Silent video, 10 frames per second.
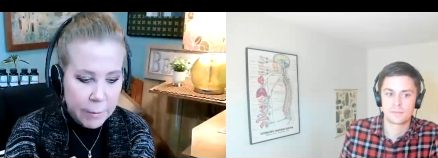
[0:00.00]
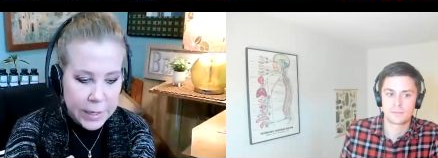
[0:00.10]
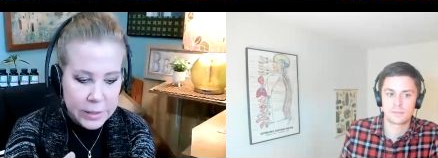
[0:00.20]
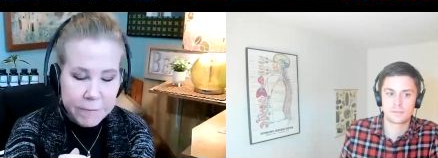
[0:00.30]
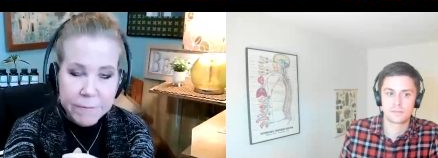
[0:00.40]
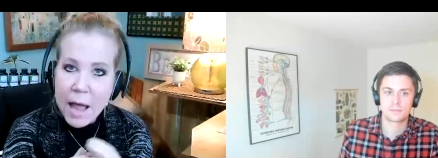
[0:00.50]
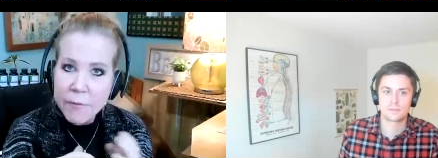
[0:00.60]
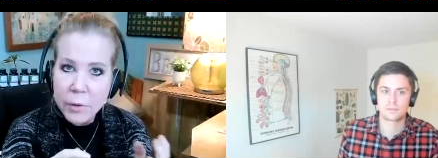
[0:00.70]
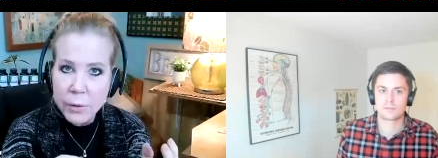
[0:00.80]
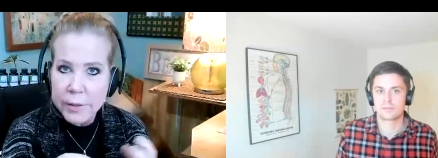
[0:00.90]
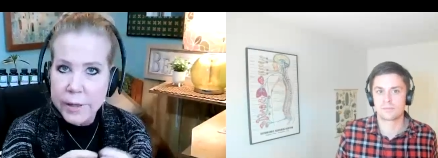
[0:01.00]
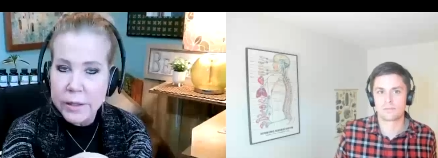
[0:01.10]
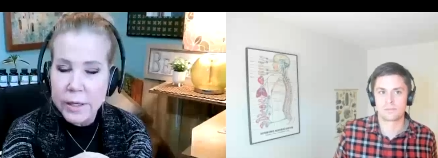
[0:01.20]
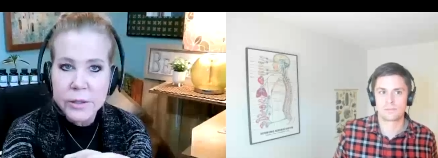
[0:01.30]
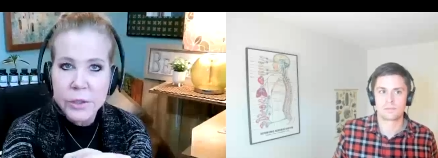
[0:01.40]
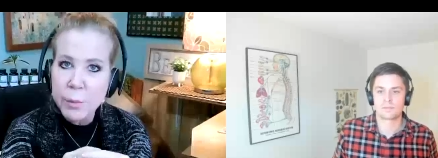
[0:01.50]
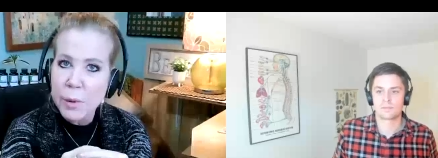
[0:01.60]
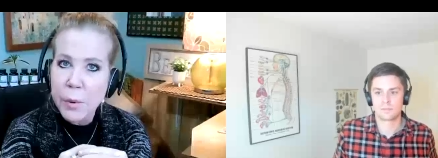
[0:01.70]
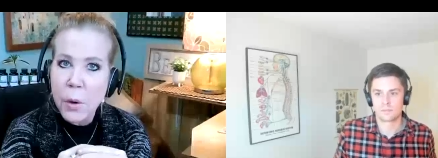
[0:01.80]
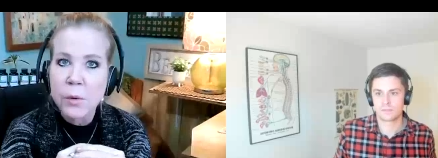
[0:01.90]
Speaker 1: but it's a flavonoid that is
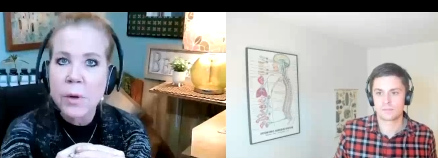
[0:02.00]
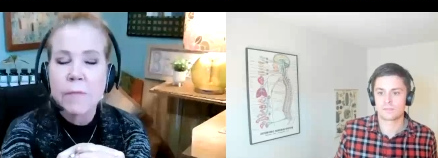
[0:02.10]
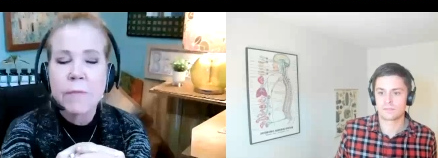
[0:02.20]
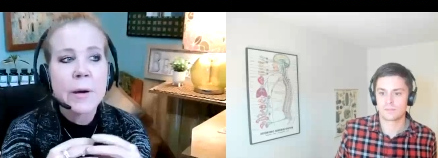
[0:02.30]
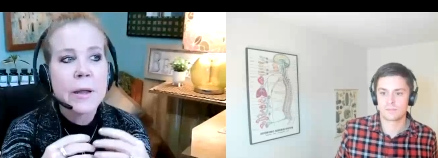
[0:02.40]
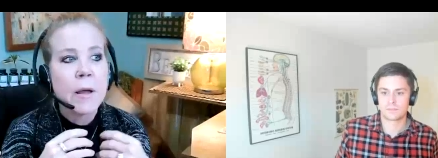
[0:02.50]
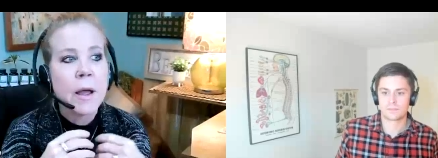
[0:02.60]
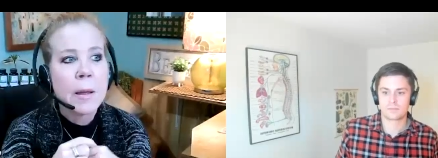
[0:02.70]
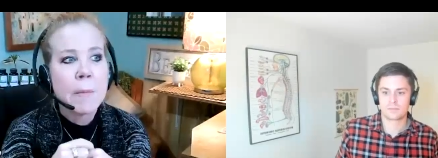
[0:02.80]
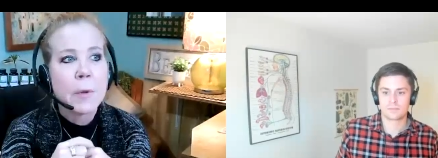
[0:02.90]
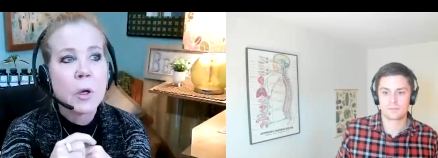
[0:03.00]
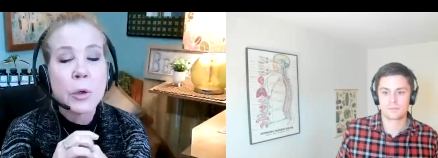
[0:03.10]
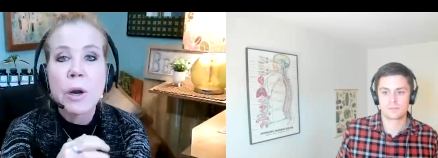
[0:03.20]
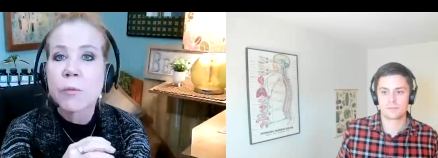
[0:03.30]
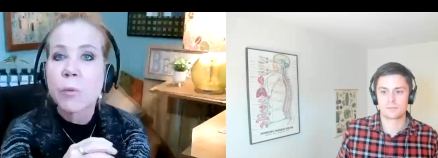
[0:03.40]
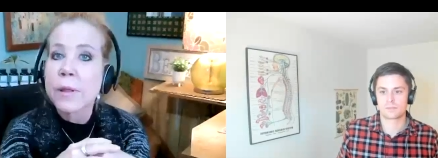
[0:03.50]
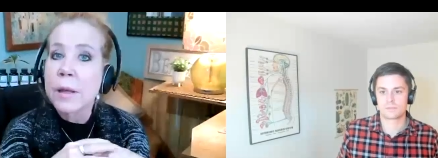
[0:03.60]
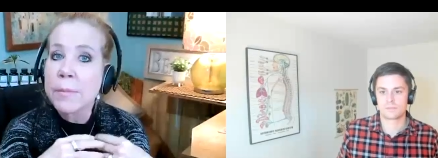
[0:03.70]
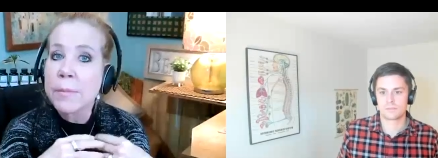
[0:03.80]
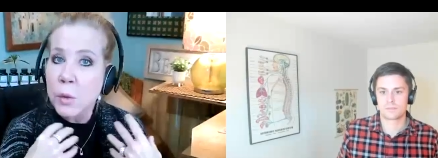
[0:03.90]
super potent, very um, good for
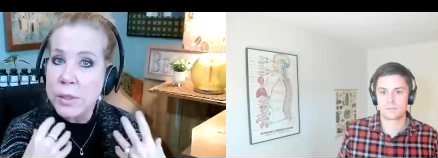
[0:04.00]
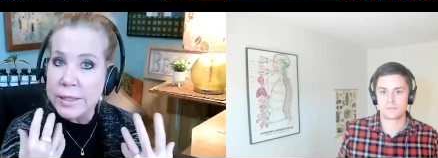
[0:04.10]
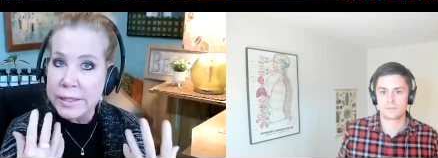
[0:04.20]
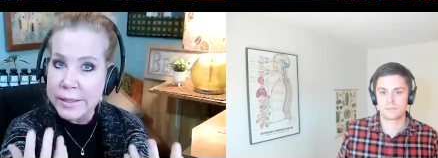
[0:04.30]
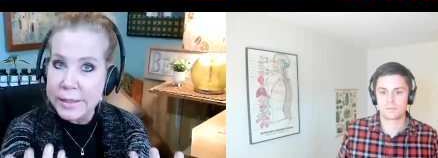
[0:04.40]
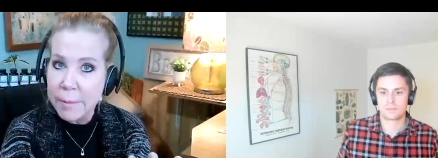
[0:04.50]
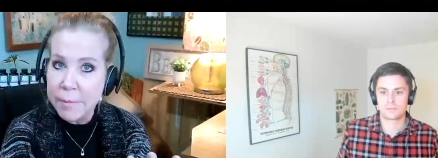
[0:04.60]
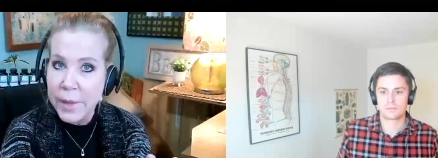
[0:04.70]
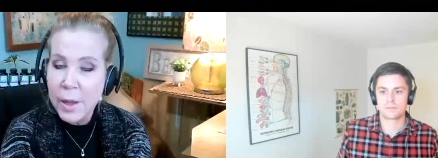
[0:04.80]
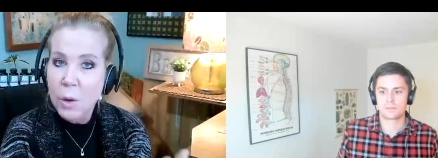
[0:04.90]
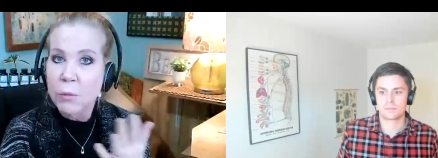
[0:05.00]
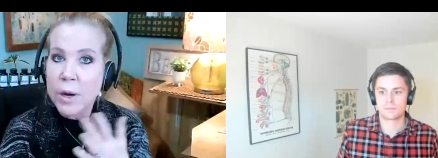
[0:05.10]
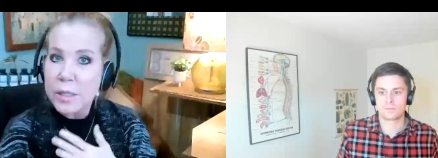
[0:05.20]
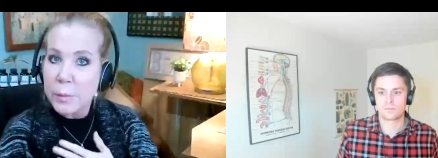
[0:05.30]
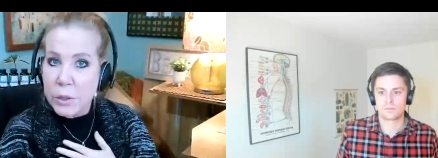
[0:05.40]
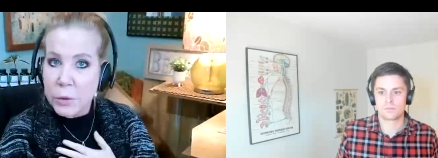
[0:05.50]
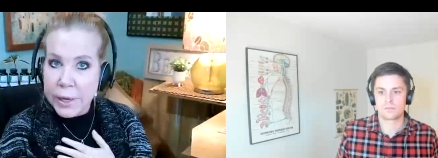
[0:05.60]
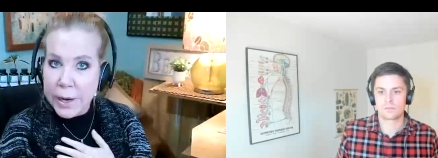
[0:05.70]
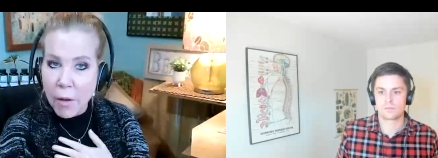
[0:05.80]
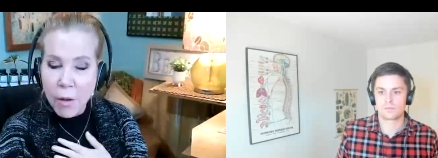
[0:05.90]
the immune system,
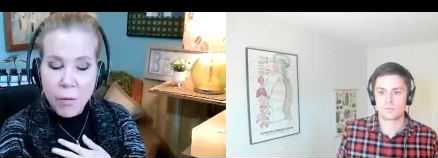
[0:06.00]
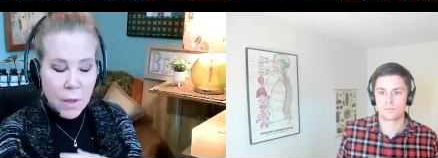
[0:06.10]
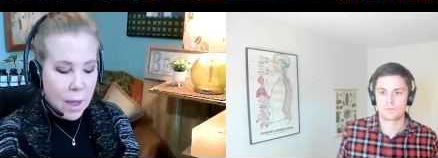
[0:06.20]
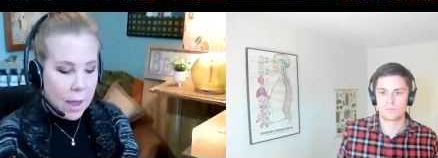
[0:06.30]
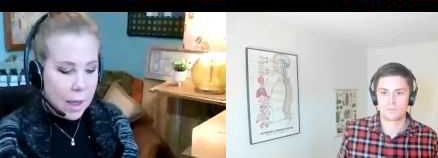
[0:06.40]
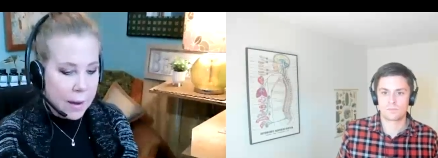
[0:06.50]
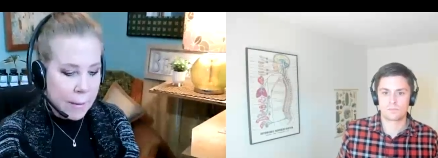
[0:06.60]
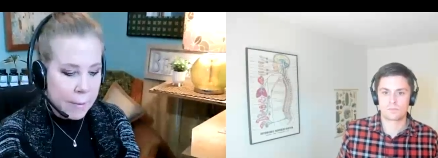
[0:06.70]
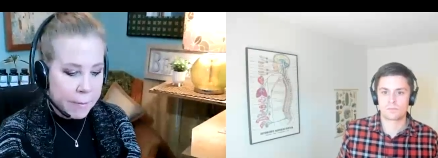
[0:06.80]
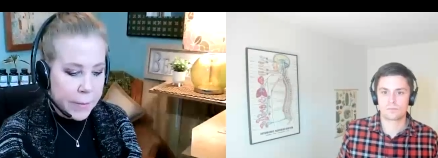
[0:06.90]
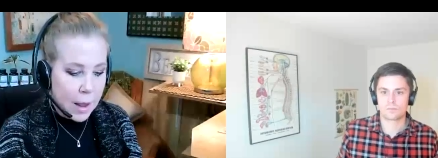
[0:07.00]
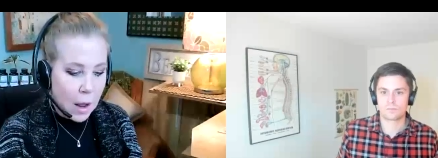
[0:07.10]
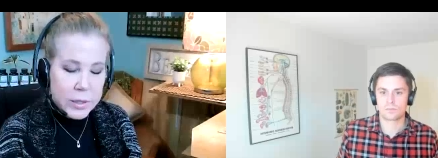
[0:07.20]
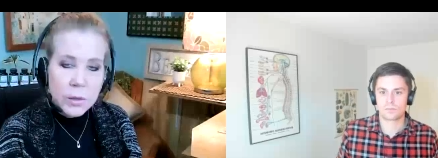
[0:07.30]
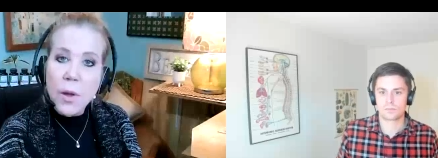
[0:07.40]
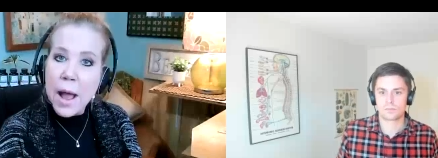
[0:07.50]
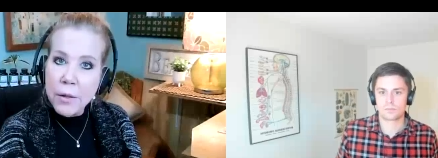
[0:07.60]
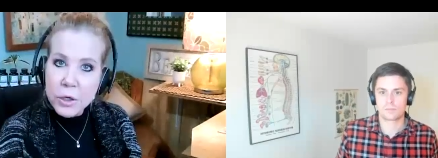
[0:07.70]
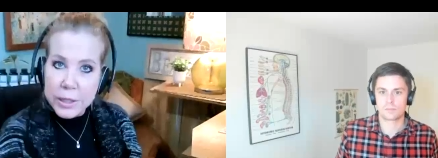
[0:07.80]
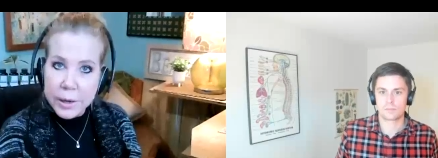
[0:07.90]
respiratory health, um, but also
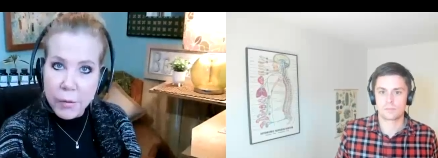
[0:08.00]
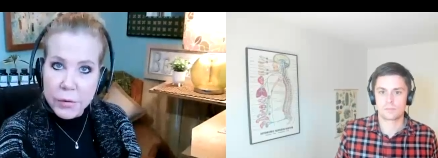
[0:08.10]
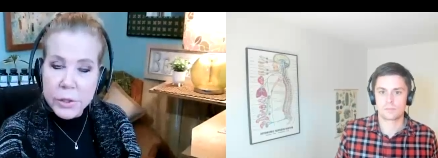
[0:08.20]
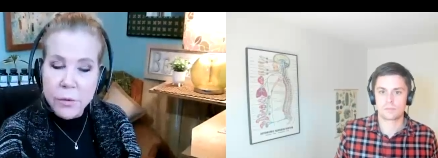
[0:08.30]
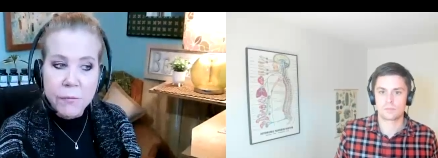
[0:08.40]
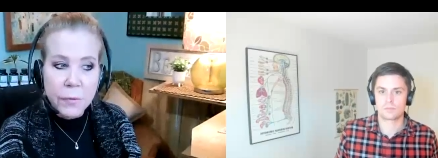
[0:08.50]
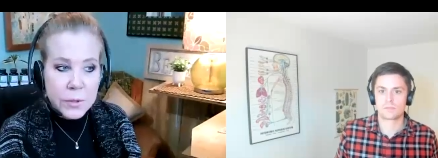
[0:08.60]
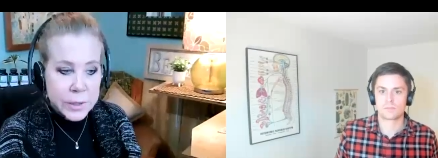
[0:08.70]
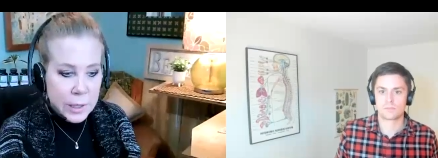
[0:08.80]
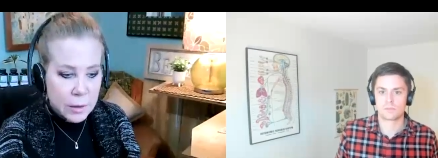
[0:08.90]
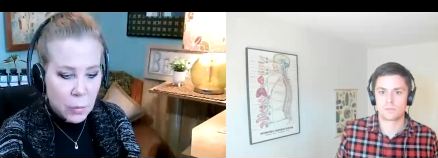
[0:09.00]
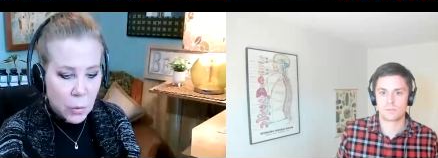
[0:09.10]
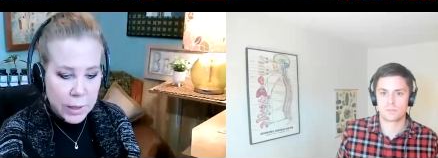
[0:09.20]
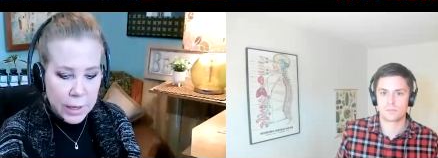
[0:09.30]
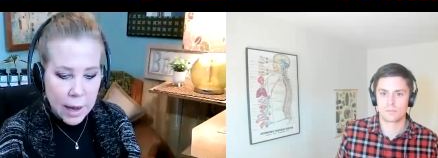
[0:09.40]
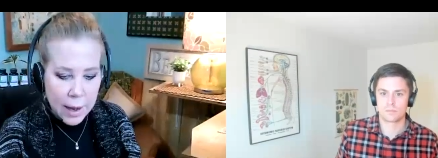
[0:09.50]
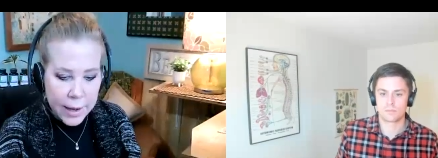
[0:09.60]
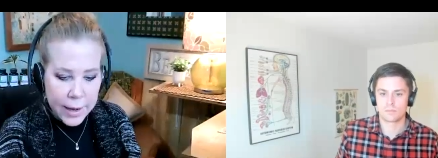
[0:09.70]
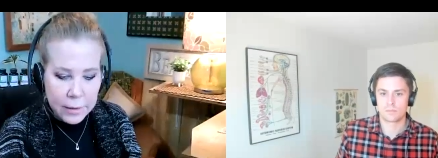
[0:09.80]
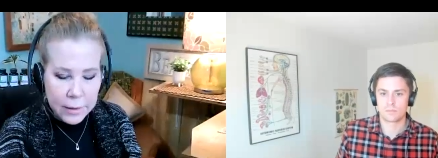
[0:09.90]
allergy health. So first thing in the morning,
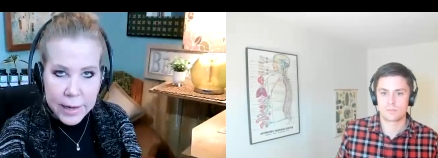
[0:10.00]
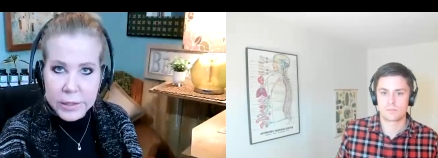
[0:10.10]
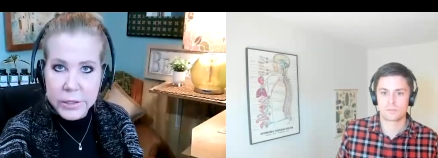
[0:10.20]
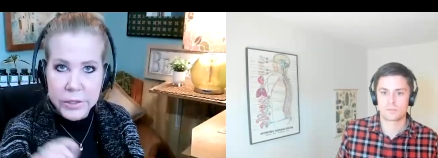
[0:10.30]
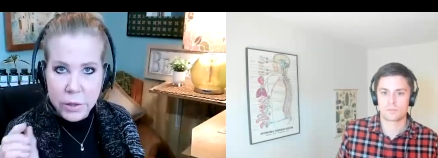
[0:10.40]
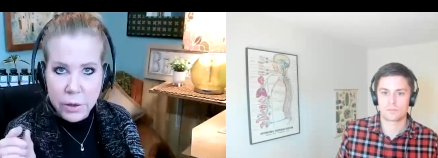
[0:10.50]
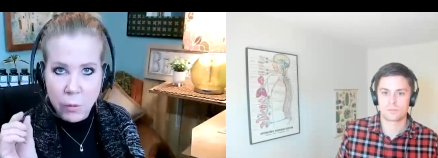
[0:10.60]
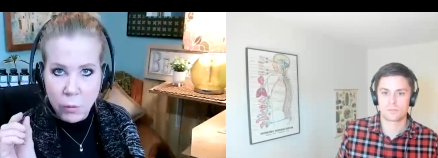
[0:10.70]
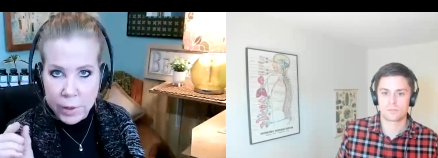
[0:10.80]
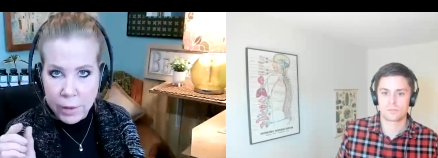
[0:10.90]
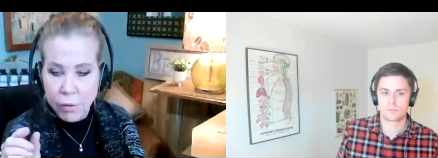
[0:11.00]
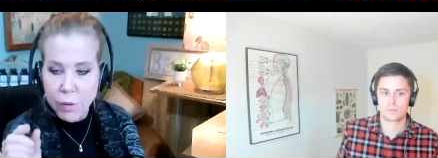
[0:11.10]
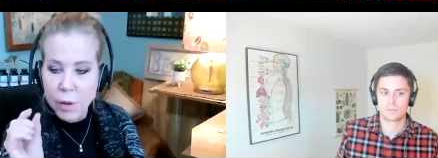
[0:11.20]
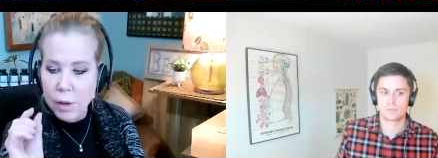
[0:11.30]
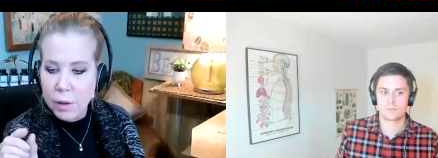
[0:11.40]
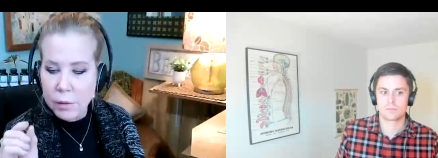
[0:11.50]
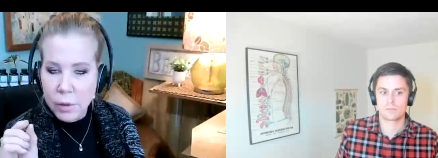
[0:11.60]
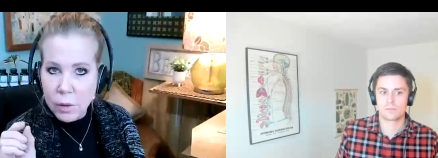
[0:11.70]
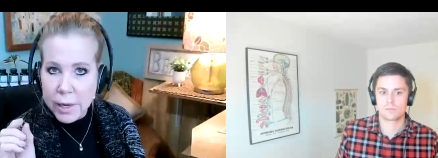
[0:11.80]
I like to start with little